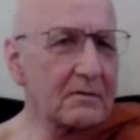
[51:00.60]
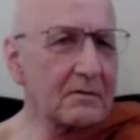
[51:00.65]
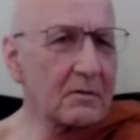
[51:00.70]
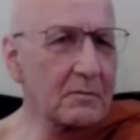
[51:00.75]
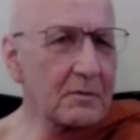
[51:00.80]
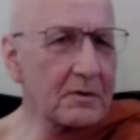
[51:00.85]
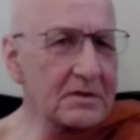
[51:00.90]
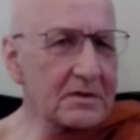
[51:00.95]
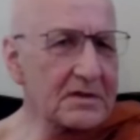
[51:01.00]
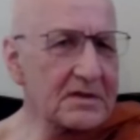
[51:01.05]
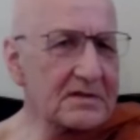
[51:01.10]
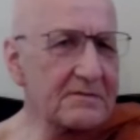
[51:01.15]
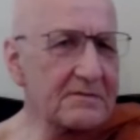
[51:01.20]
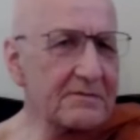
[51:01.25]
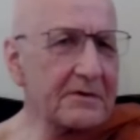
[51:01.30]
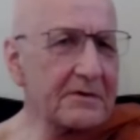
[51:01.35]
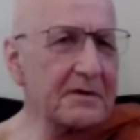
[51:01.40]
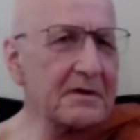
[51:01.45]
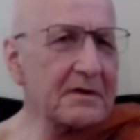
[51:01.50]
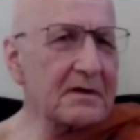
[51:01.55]
And remorse is
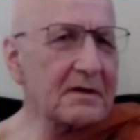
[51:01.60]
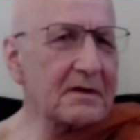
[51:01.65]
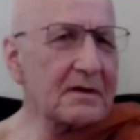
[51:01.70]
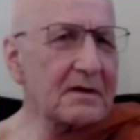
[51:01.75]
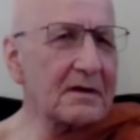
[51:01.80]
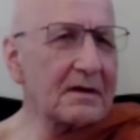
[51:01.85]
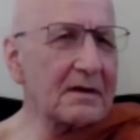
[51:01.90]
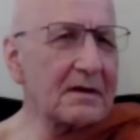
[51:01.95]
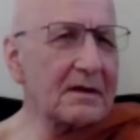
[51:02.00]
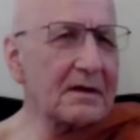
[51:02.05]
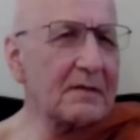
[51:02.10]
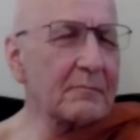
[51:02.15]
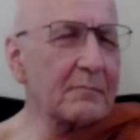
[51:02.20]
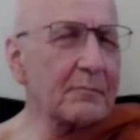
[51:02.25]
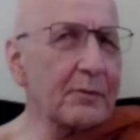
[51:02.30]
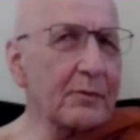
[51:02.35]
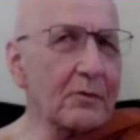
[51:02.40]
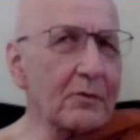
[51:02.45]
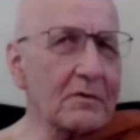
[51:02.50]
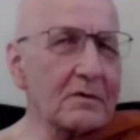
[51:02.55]
a very
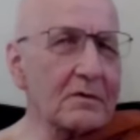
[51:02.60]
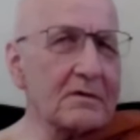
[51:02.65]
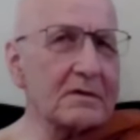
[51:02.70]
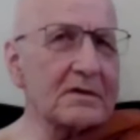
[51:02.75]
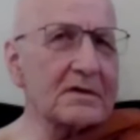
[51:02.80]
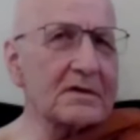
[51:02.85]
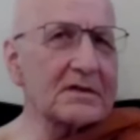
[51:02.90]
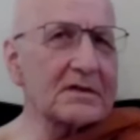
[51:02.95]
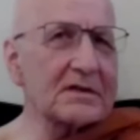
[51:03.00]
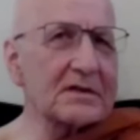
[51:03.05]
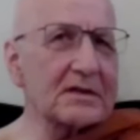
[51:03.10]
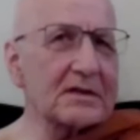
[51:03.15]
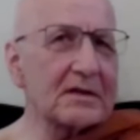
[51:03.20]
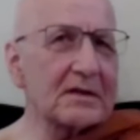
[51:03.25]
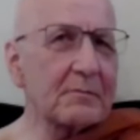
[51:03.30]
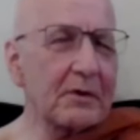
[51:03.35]
important